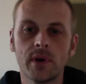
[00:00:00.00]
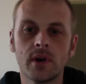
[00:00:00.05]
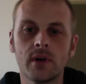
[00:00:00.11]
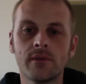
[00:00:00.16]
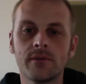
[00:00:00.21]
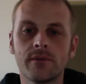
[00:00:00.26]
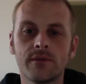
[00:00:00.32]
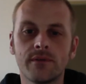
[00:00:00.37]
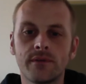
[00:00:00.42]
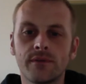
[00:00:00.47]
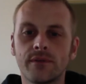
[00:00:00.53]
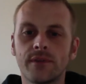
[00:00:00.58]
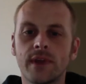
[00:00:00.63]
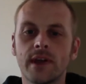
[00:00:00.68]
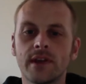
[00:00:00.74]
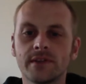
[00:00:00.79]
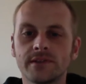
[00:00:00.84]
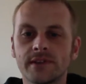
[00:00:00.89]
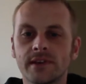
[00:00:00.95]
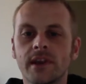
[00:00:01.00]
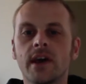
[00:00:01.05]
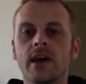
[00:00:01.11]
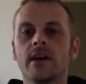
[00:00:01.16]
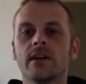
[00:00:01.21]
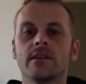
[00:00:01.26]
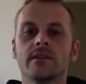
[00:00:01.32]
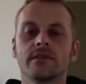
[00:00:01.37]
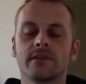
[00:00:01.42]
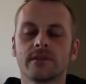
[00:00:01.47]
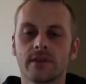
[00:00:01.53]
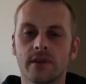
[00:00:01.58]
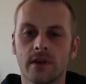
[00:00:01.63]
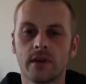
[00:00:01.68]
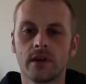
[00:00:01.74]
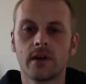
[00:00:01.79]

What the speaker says: of the internet.